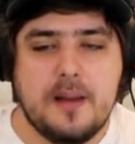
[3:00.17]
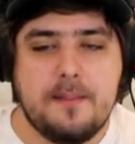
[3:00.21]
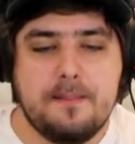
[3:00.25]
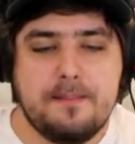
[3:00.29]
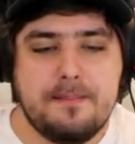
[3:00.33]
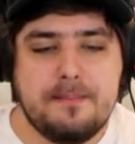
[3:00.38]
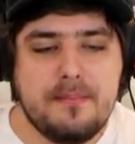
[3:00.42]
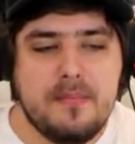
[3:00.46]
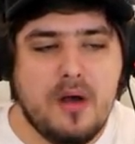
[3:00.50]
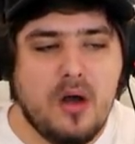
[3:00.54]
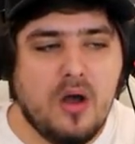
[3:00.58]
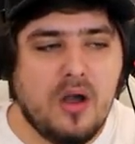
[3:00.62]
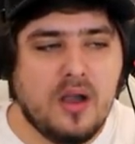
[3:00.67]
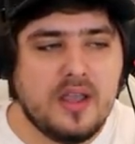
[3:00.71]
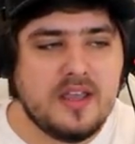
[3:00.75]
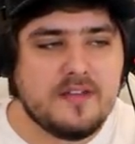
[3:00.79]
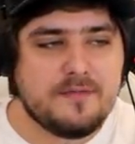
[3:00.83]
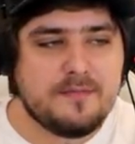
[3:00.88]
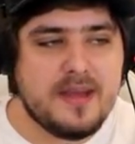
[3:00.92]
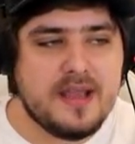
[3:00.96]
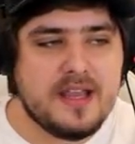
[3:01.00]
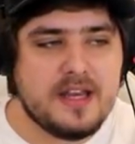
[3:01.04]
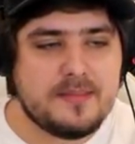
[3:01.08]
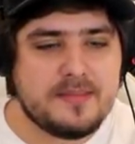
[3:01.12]
I might
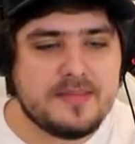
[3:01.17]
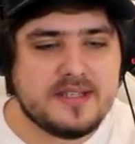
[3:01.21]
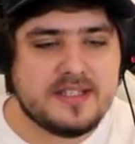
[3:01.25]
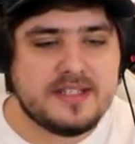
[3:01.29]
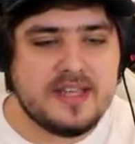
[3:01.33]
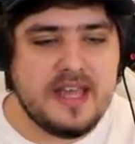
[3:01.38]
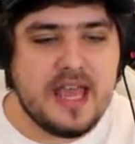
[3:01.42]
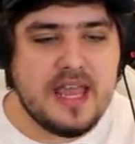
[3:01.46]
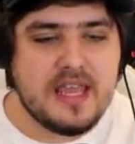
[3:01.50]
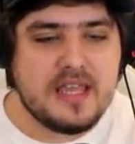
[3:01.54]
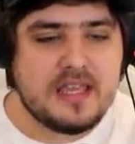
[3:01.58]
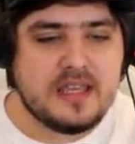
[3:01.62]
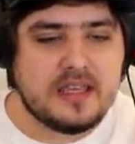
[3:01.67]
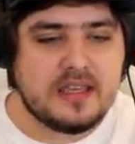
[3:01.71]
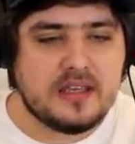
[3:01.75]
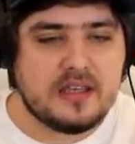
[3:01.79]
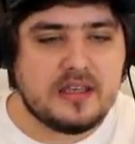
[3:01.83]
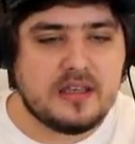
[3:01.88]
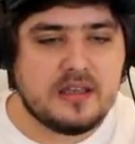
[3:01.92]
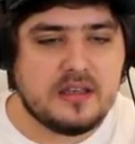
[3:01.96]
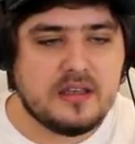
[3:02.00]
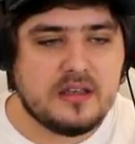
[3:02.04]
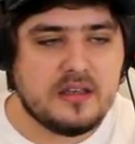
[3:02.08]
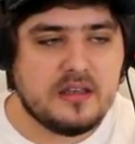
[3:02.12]
have made a mistake.
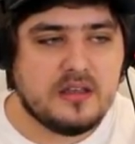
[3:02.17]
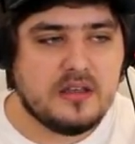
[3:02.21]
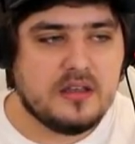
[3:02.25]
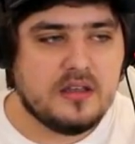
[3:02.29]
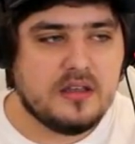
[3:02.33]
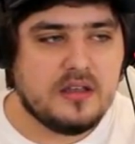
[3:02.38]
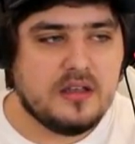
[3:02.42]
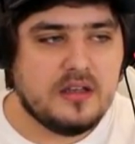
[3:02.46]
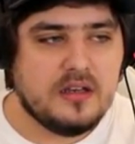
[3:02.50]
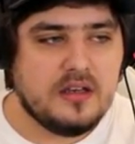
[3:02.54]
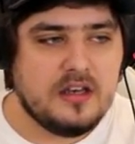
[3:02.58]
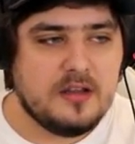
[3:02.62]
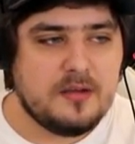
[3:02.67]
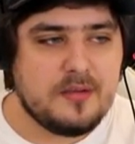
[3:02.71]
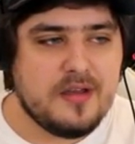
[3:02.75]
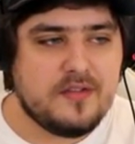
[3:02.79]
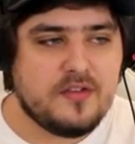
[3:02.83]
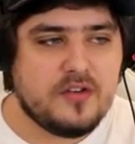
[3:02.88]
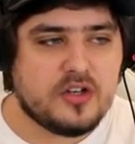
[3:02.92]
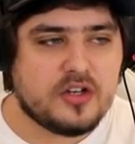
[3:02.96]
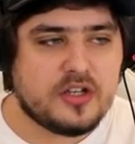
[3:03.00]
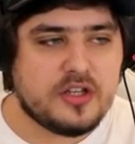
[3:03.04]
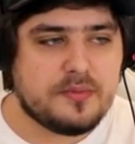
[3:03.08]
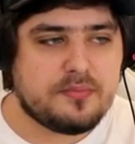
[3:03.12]
Let me
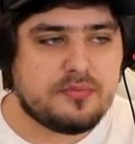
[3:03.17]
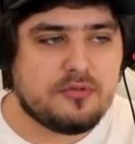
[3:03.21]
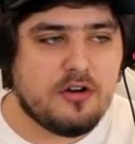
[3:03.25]
have a look at the